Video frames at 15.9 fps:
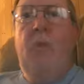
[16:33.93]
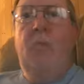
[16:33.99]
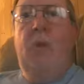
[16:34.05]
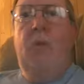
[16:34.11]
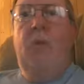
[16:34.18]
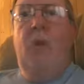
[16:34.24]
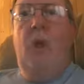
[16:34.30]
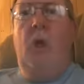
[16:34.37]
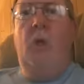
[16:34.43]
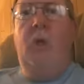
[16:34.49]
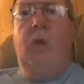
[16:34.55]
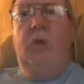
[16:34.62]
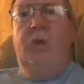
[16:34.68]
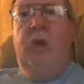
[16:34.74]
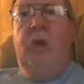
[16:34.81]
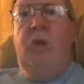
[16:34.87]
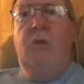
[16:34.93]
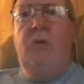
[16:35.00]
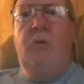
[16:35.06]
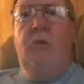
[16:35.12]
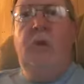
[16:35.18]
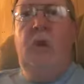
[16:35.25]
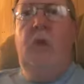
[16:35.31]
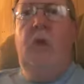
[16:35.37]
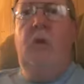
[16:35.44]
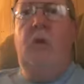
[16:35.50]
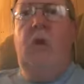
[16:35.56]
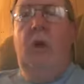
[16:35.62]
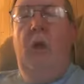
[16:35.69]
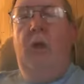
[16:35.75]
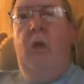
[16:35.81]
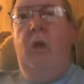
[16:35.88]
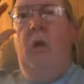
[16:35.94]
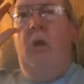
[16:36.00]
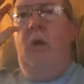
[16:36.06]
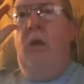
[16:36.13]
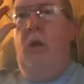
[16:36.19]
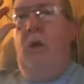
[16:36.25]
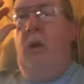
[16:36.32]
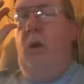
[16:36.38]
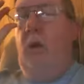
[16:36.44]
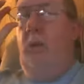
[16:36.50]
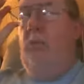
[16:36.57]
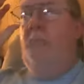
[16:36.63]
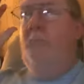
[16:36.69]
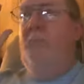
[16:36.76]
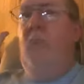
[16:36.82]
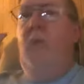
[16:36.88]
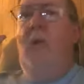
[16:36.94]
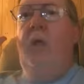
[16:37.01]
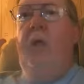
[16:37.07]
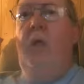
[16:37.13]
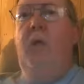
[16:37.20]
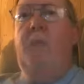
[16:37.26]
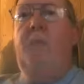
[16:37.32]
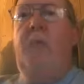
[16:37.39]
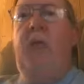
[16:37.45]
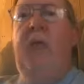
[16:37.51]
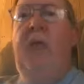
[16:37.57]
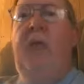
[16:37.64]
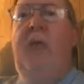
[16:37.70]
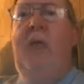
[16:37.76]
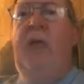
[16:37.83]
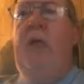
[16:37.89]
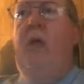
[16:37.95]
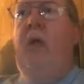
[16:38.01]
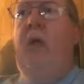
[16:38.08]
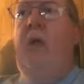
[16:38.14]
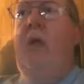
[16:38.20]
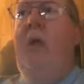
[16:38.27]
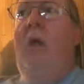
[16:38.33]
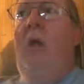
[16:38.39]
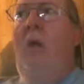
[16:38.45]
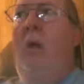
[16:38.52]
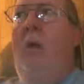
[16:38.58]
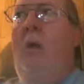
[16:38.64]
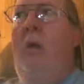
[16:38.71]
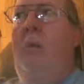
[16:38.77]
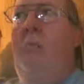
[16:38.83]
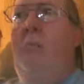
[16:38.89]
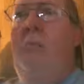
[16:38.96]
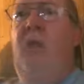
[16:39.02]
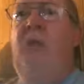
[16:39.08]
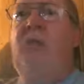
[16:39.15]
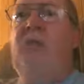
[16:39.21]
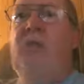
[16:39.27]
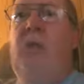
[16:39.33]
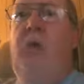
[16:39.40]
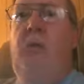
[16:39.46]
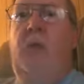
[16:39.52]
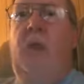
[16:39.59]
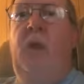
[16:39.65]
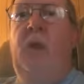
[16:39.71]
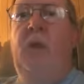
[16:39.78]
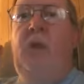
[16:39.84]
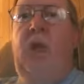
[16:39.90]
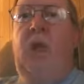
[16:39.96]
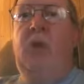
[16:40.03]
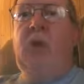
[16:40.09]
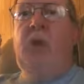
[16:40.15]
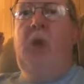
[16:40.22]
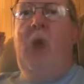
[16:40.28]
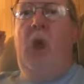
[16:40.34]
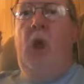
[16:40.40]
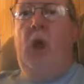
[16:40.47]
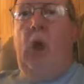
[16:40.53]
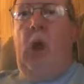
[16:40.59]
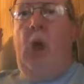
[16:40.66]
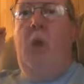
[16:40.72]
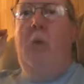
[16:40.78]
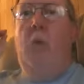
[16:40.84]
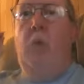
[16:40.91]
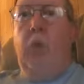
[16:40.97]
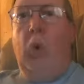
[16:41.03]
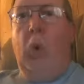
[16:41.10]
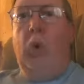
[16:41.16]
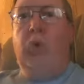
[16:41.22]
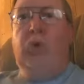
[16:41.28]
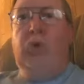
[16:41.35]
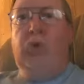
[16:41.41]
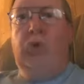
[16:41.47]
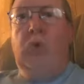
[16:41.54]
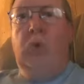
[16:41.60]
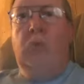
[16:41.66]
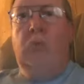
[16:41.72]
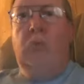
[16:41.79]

But no, you didn't. You, you, you you made miscommunication a lot worse.